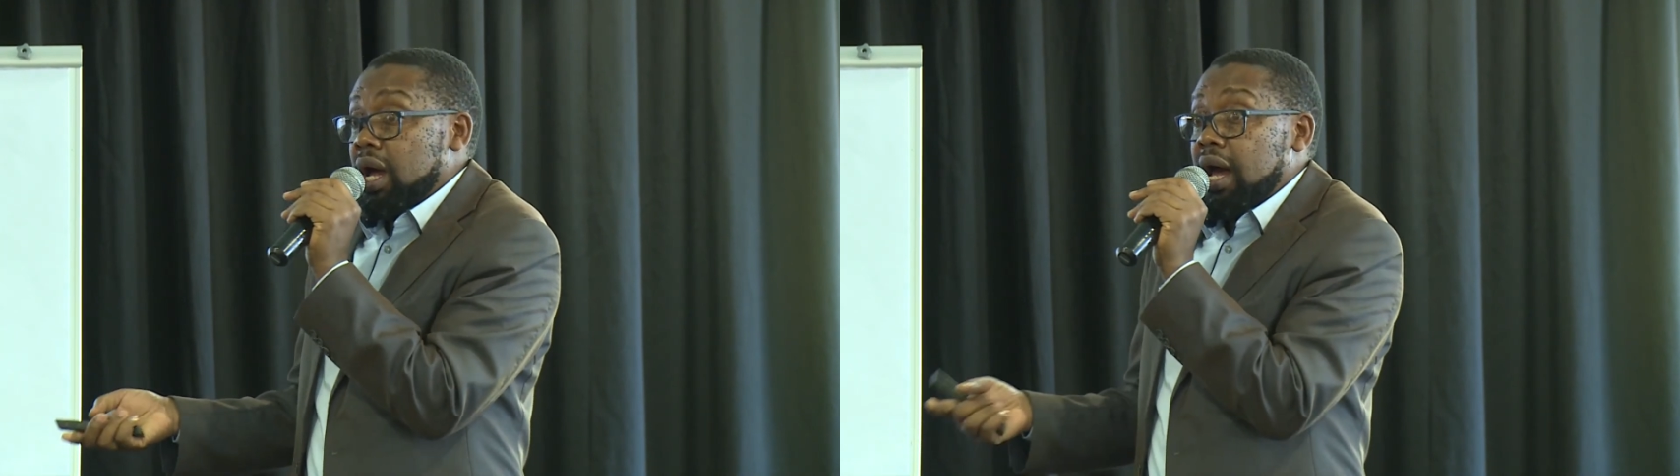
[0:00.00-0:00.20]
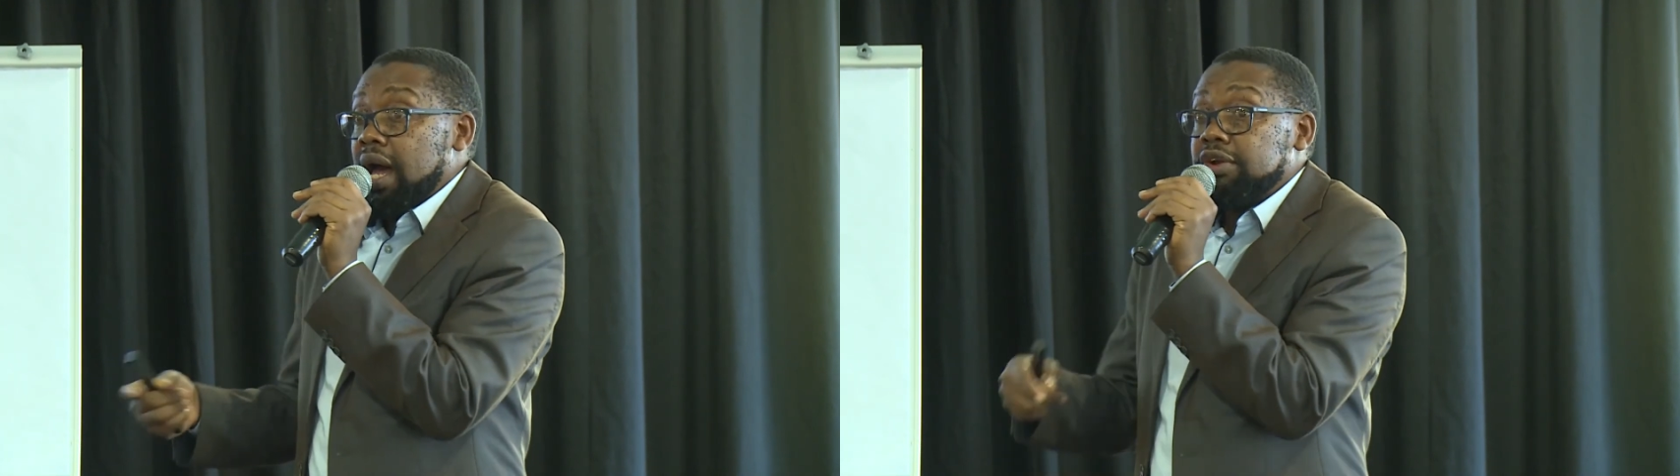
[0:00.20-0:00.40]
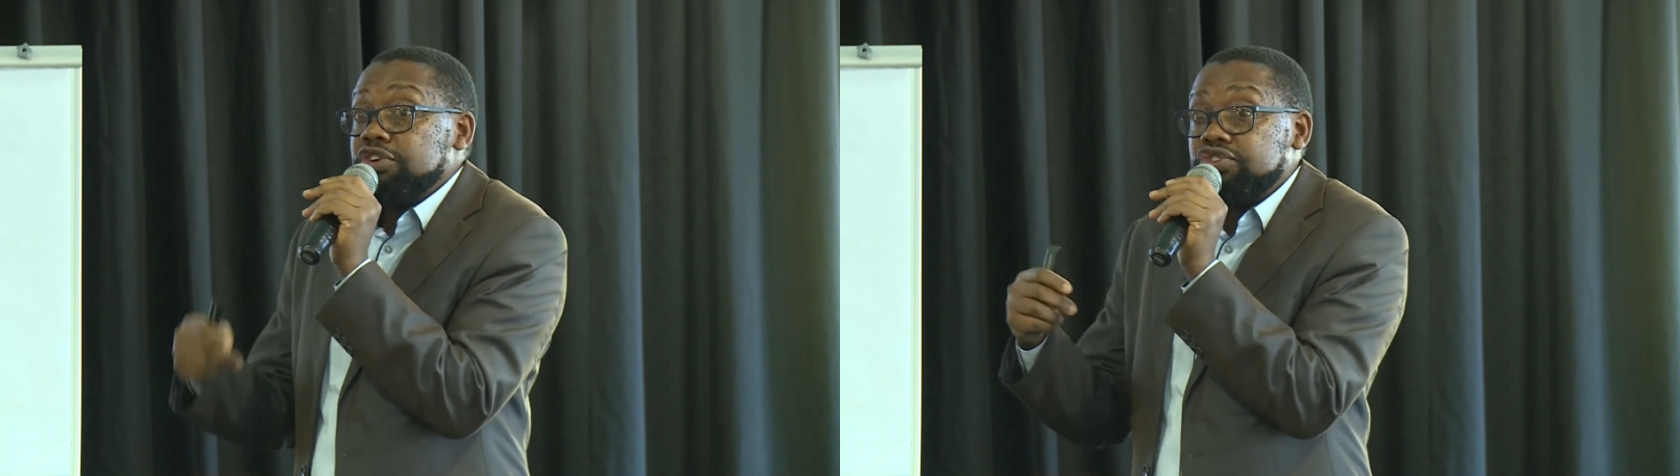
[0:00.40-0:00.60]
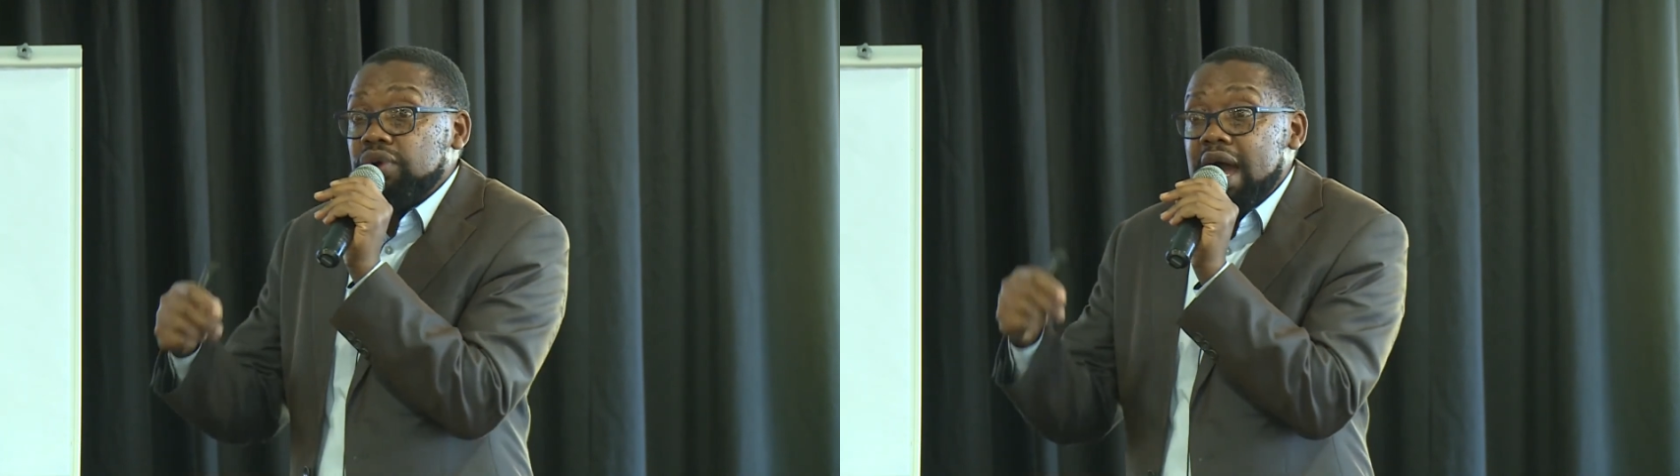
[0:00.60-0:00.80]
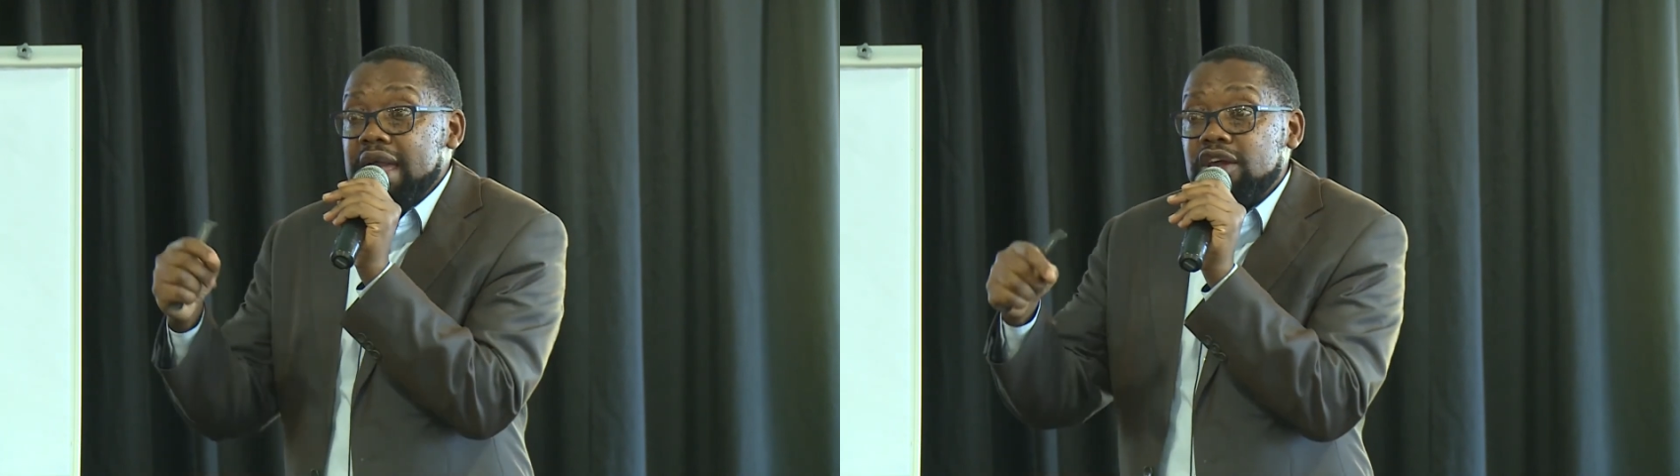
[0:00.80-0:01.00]
and
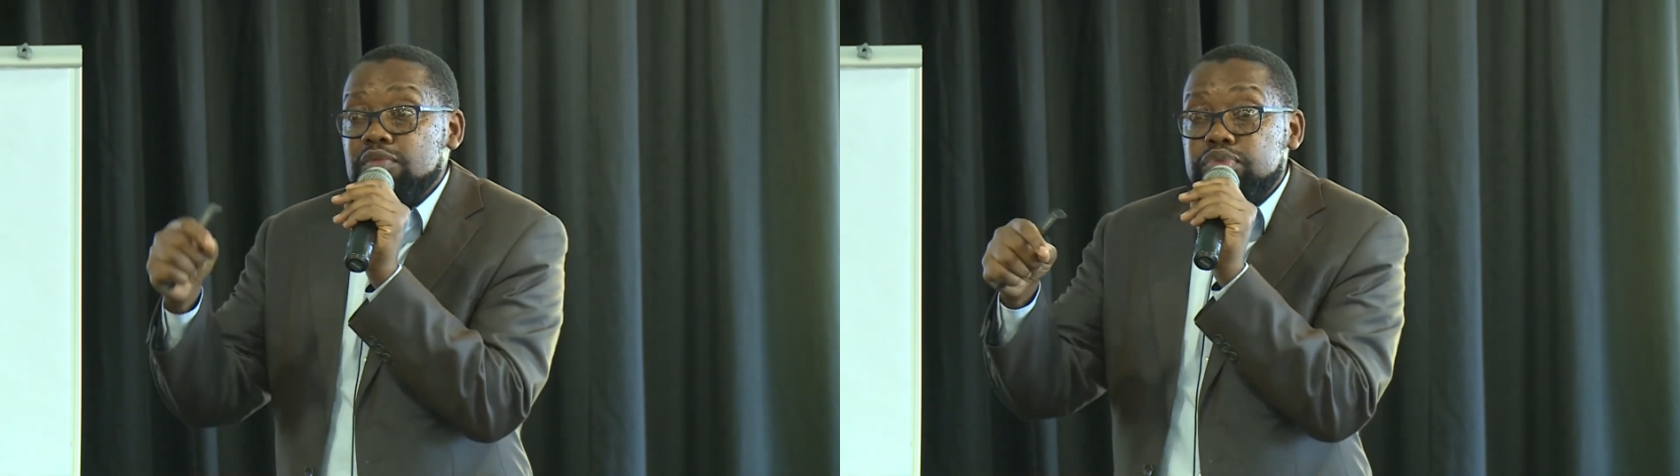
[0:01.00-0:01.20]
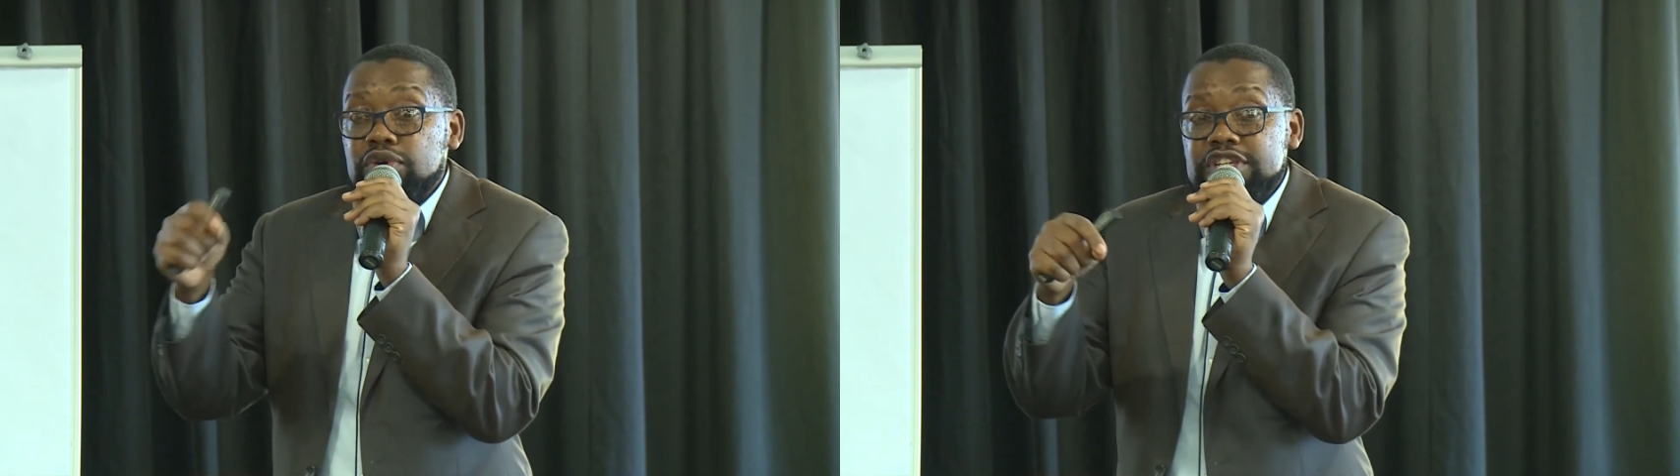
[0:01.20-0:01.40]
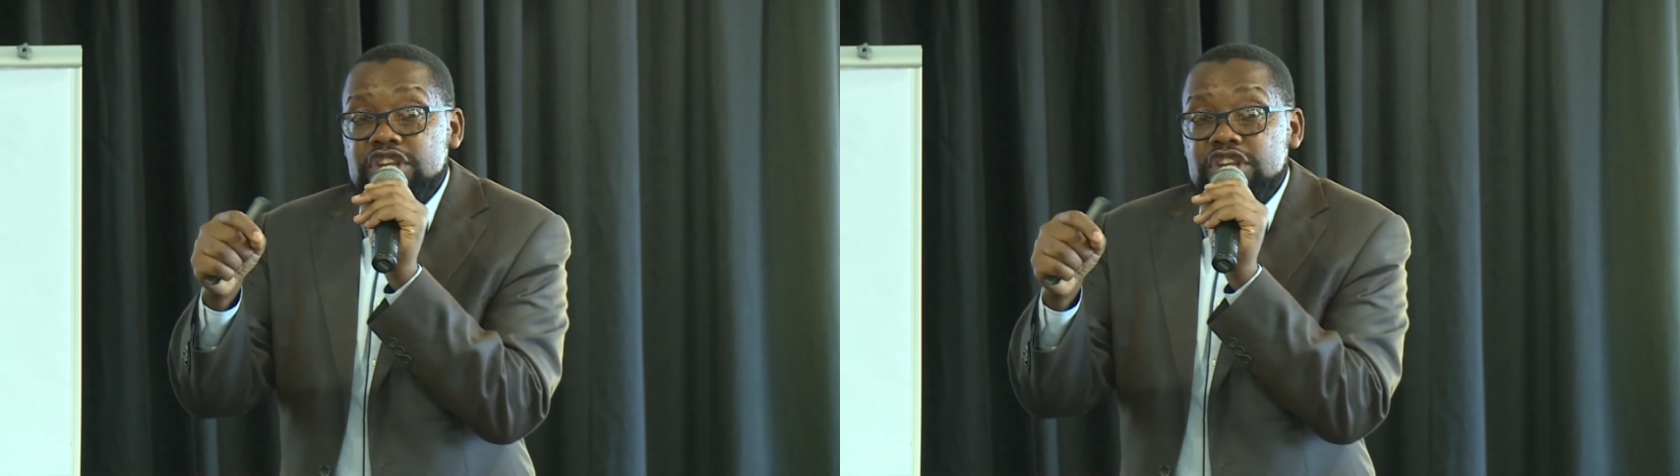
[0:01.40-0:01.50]
try and put